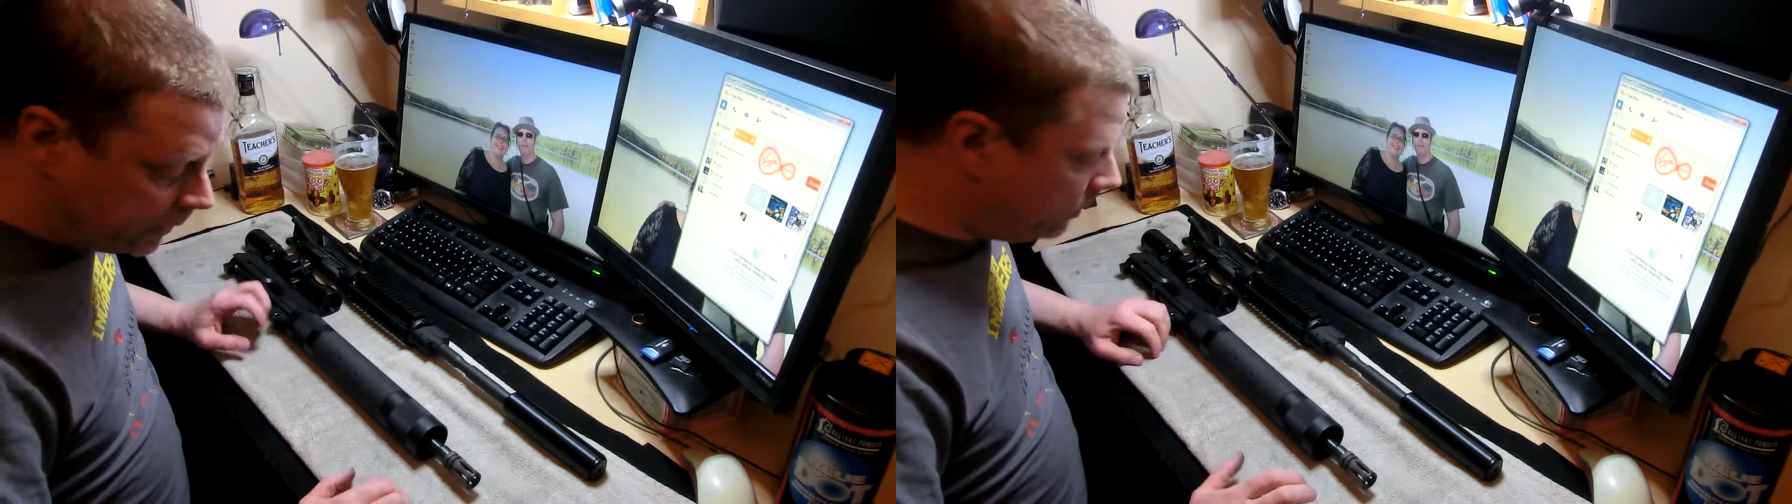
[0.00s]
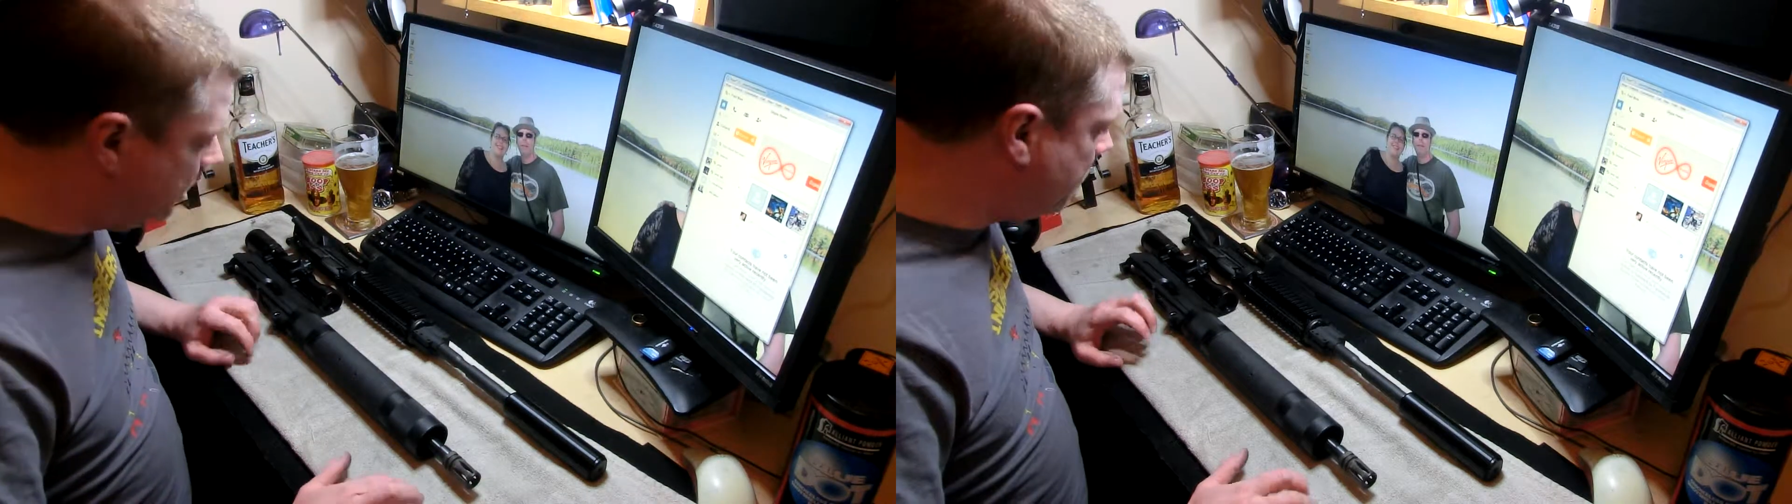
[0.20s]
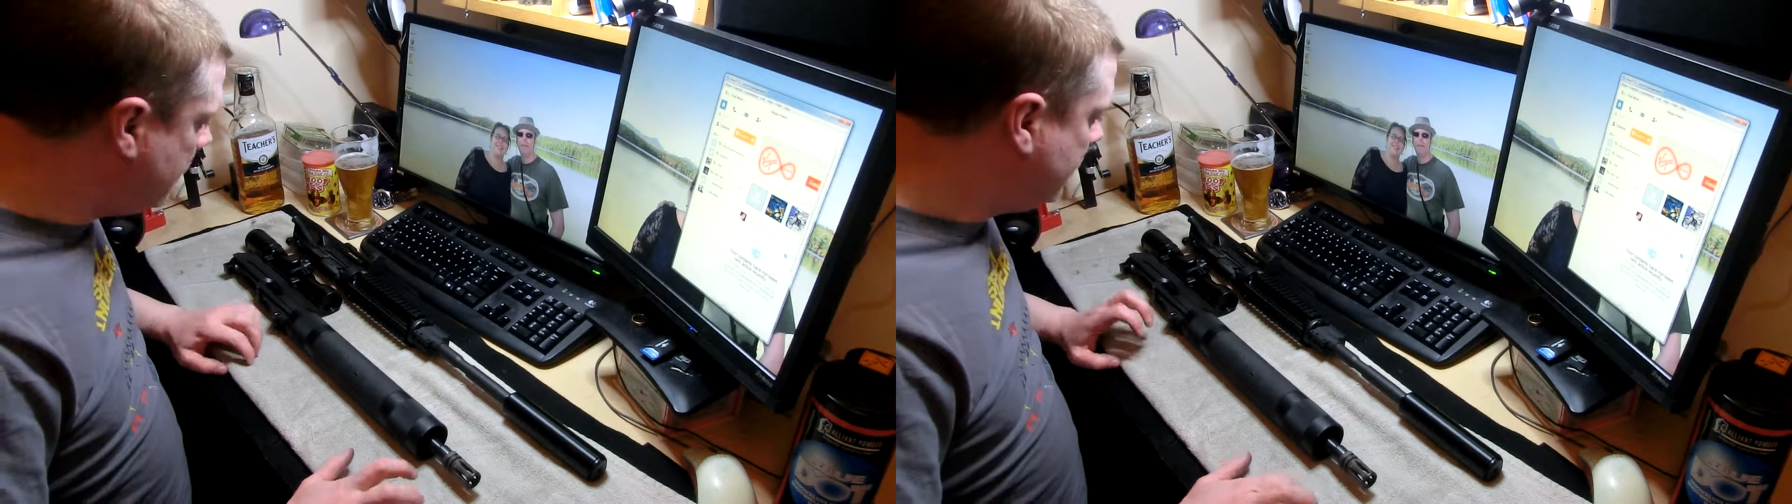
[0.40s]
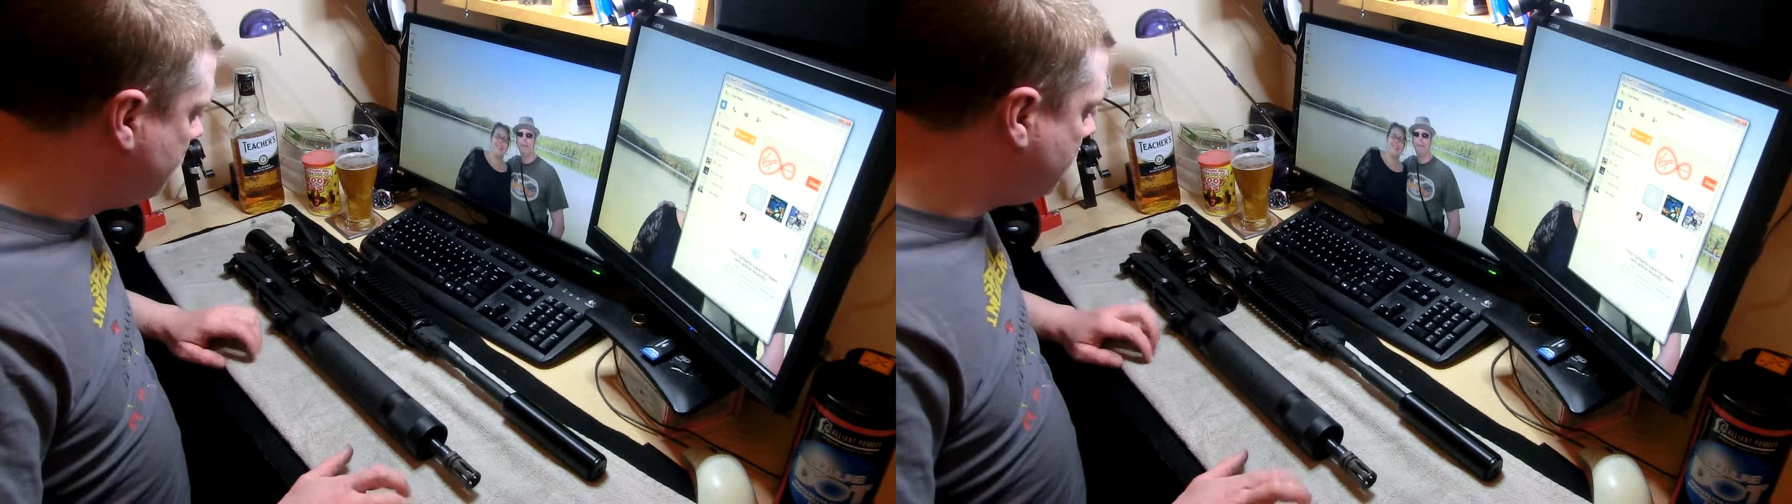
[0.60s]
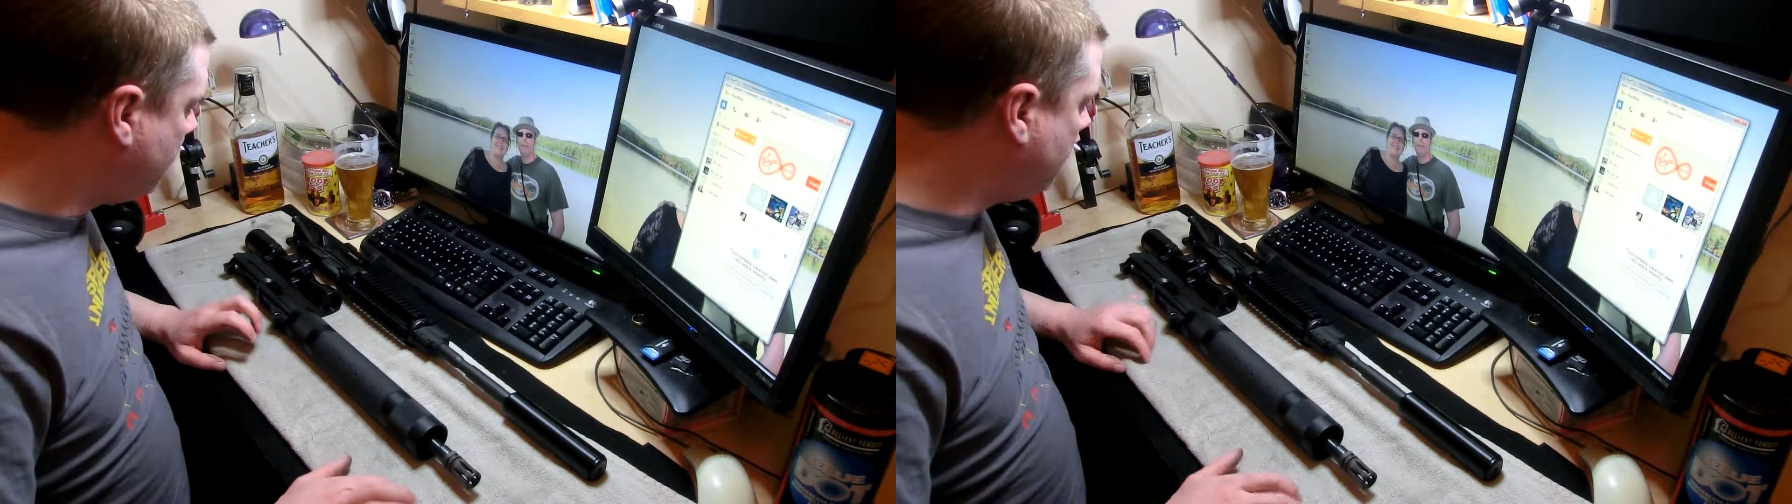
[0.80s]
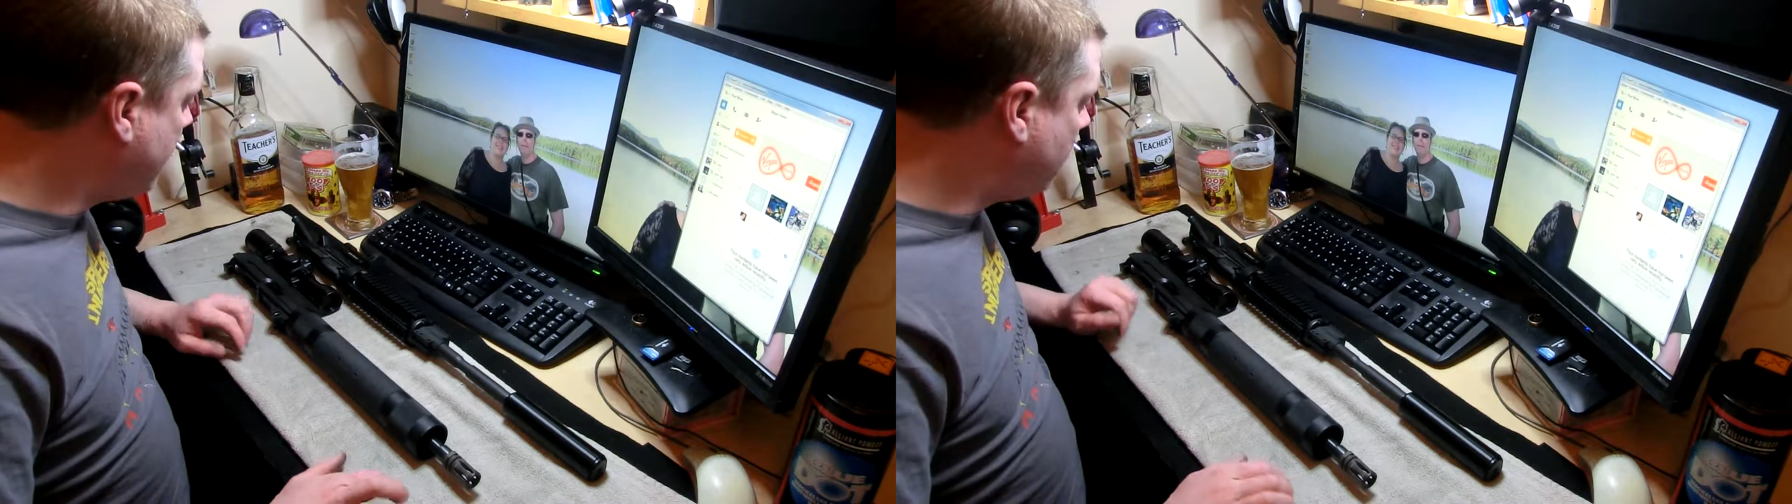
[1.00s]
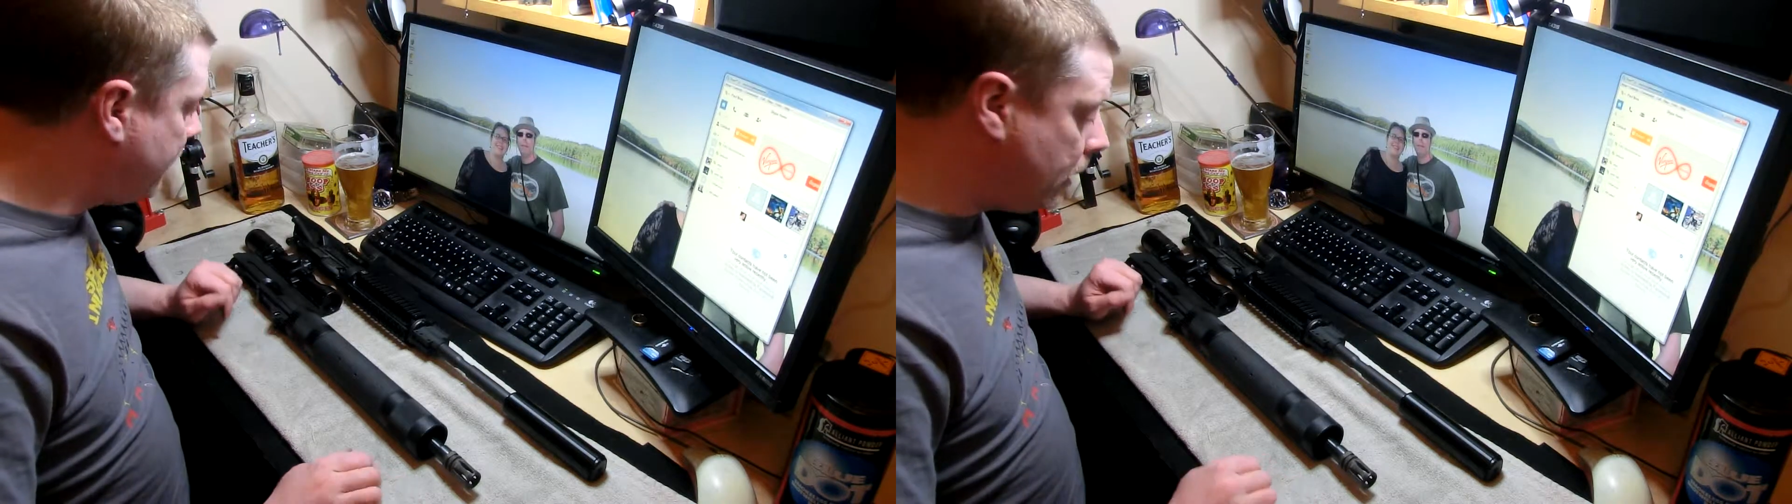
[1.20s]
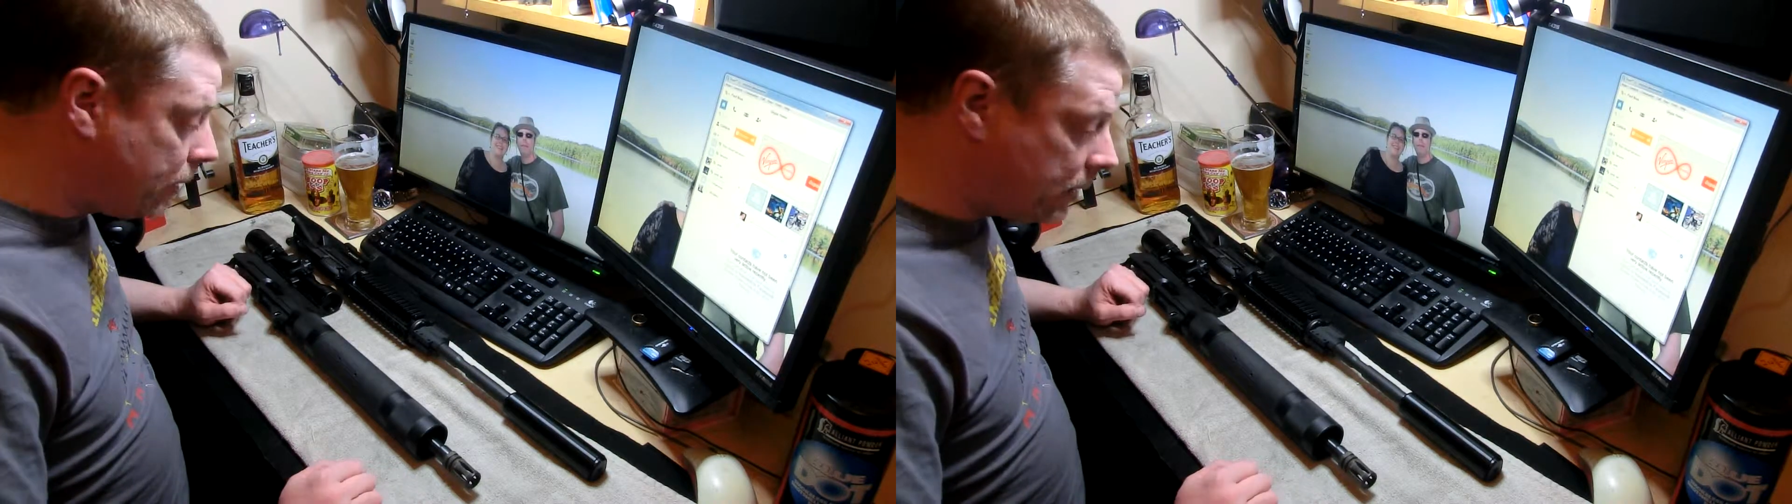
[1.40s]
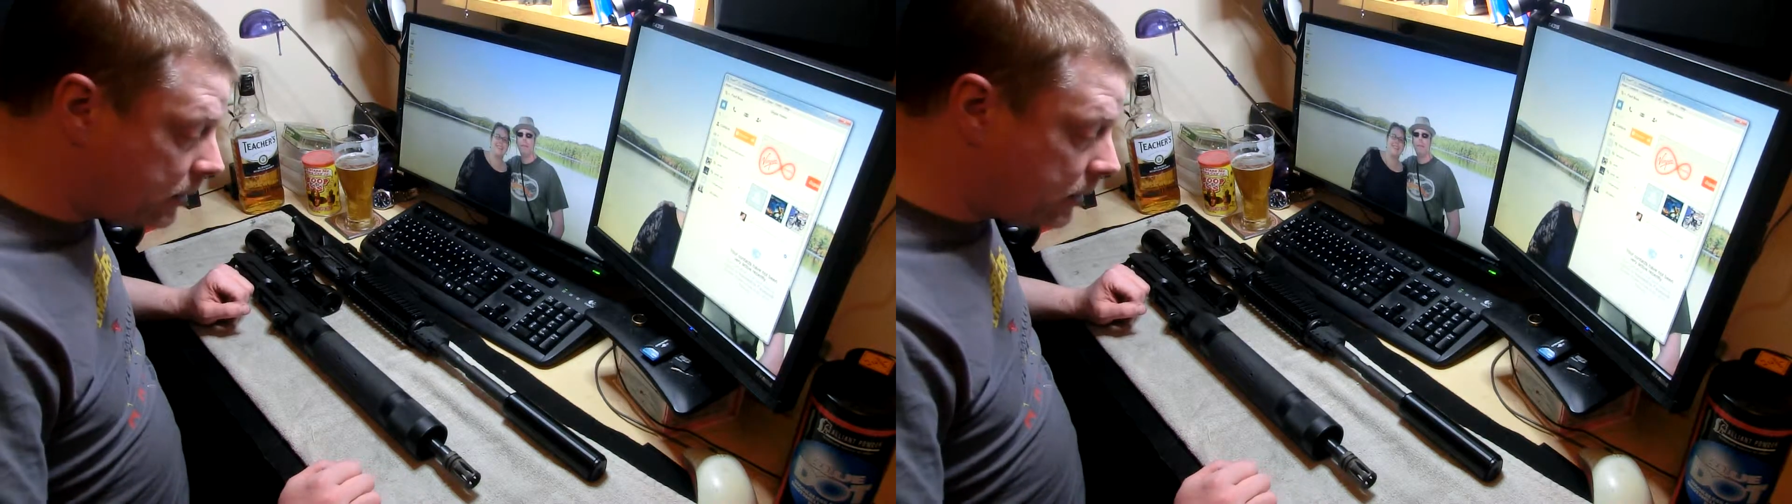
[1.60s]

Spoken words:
it with a giant crowbar or anything,